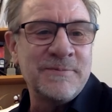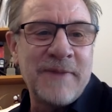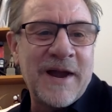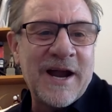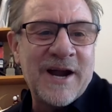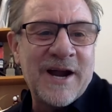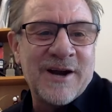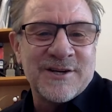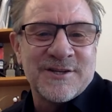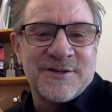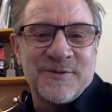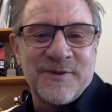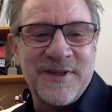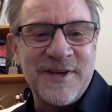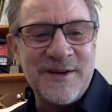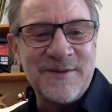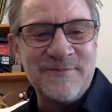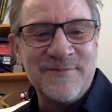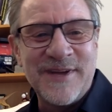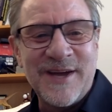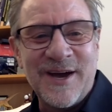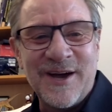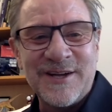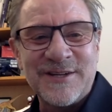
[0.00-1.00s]
bears with him,
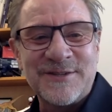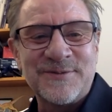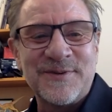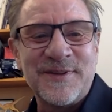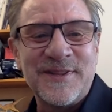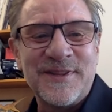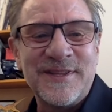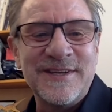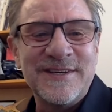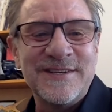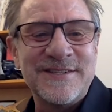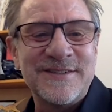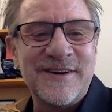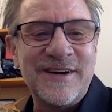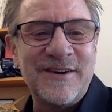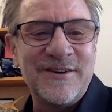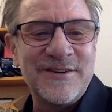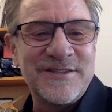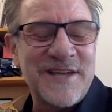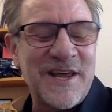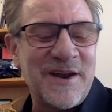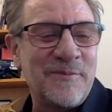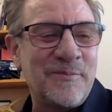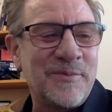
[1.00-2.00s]
to be honest with you. So I
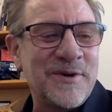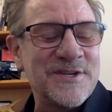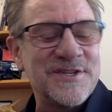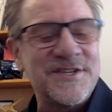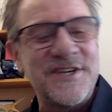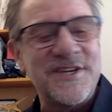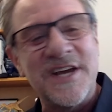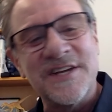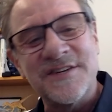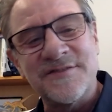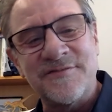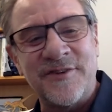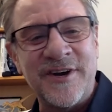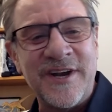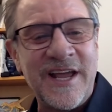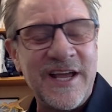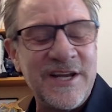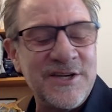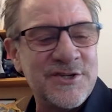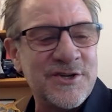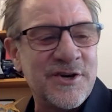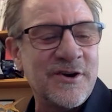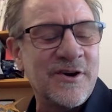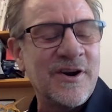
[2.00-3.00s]
always had appreciation for
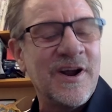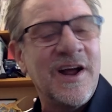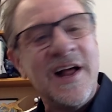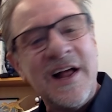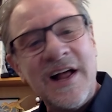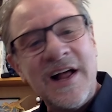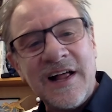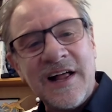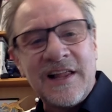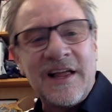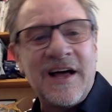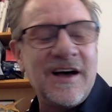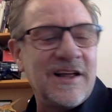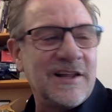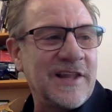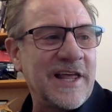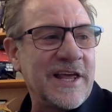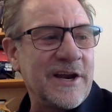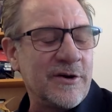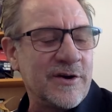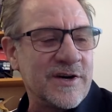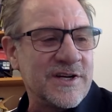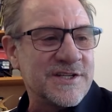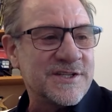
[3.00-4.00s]
nature. Uh,
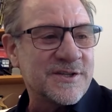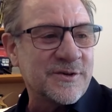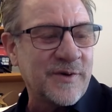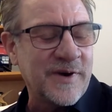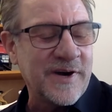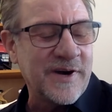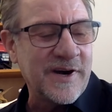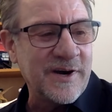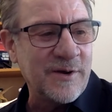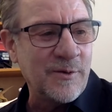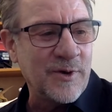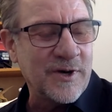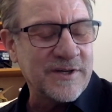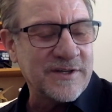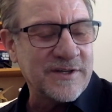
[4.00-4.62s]
later in his career, he worked